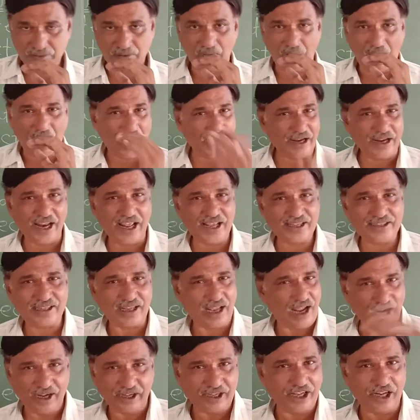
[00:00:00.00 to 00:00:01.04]

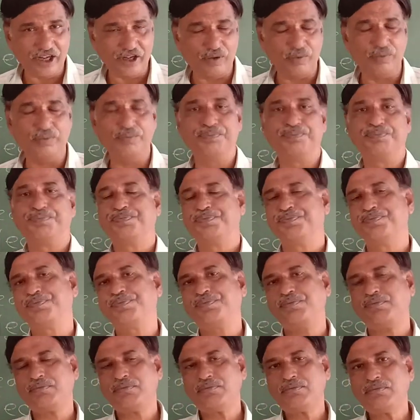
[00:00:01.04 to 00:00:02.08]
until
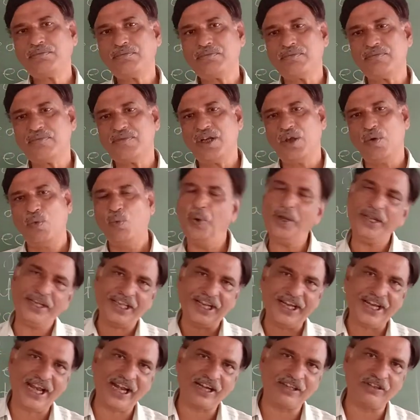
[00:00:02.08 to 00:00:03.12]
we
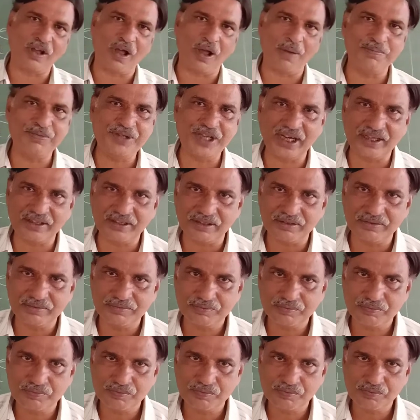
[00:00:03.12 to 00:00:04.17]
create the object,
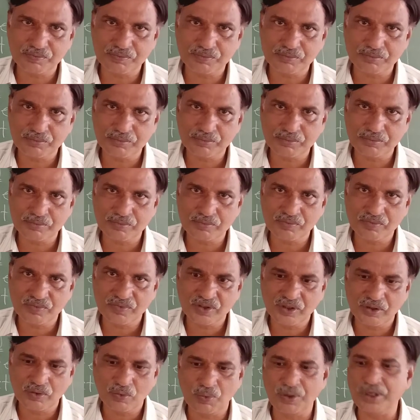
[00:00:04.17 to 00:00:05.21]

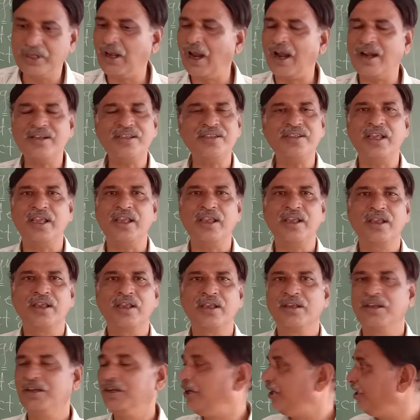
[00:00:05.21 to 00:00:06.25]
we can't say
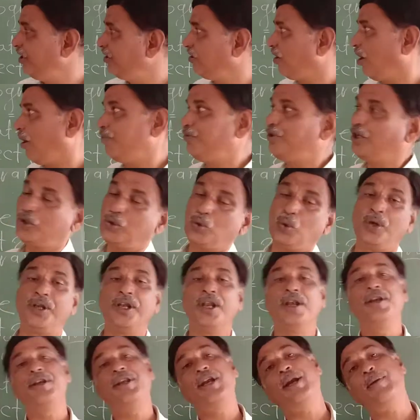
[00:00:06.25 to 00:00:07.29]
it is the
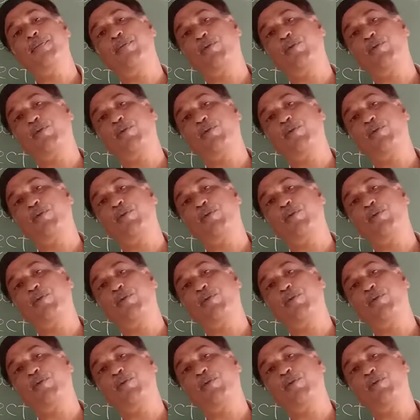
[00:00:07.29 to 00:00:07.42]
object-oriented